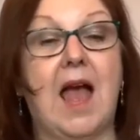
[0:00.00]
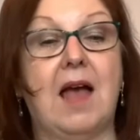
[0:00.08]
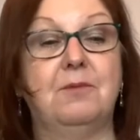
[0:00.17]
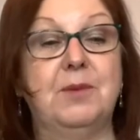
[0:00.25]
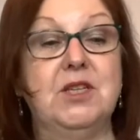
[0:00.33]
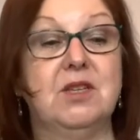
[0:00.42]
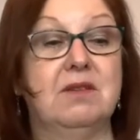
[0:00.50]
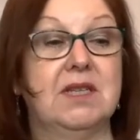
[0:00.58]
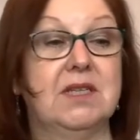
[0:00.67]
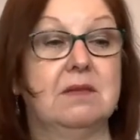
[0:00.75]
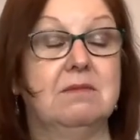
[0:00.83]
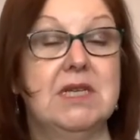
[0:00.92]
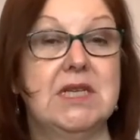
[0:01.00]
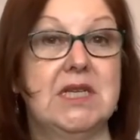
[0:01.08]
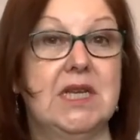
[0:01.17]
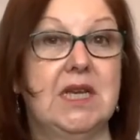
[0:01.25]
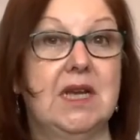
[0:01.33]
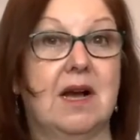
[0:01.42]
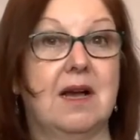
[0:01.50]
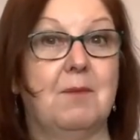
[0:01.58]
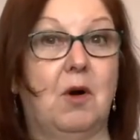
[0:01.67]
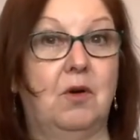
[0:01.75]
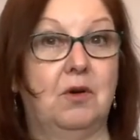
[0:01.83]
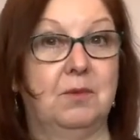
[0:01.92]
I've been doing some knitting. I'm
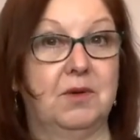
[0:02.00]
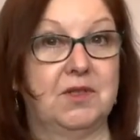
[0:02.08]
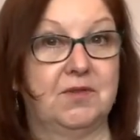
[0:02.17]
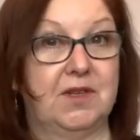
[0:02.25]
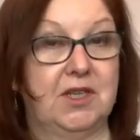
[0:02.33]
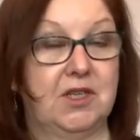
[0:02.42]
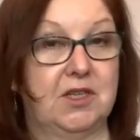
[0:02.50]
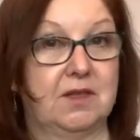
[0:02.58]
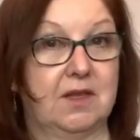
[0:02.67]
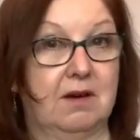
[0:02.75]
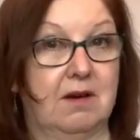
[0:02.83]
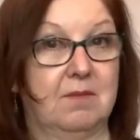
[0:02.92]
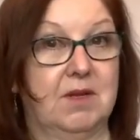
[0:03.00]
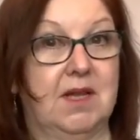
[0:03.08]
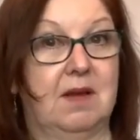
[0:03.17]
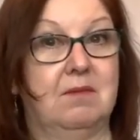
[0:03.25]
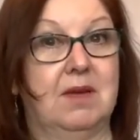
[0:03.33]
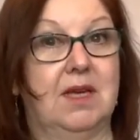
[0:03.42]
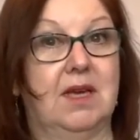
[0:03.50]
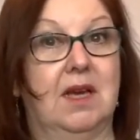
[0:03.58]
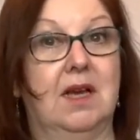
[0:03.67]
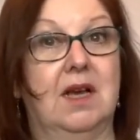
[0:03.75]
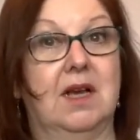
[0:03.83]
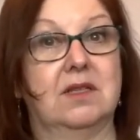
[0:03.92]
almost finished the garment that I'm
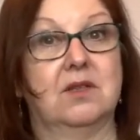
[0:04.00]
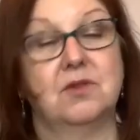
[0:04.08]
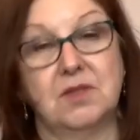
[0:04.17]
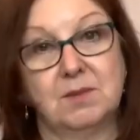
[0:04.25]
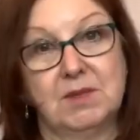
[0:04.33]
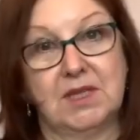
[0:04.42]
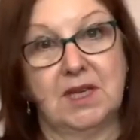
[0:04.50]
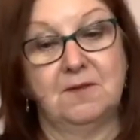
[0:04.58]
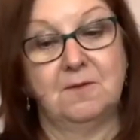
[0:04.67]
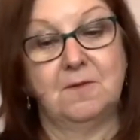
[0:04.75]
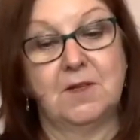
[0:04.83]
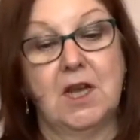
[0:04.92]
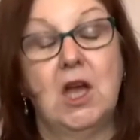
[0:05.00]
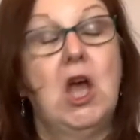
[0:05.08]
making as a Christmas gift.